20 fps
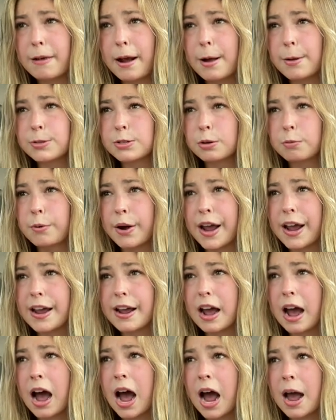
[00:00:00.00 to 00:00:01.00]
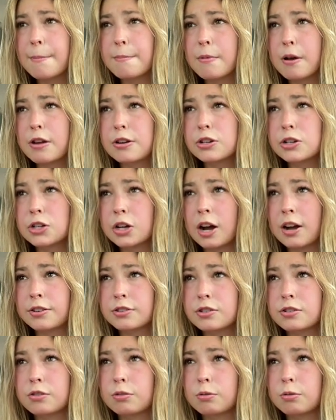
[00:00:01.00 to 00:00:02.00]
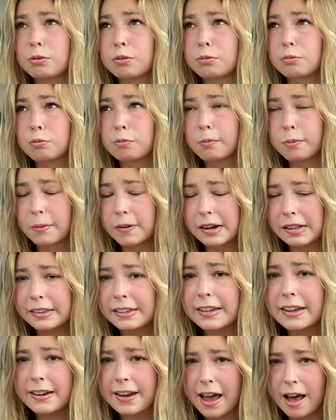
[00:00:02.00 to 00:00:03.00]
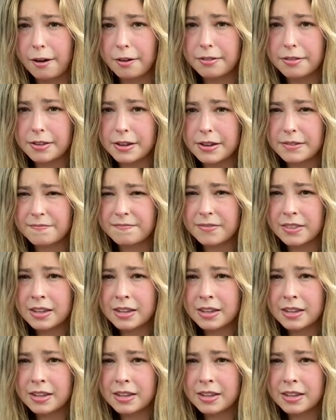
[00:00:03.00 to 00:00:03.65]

pounds of weight. I'm just really unhealthy.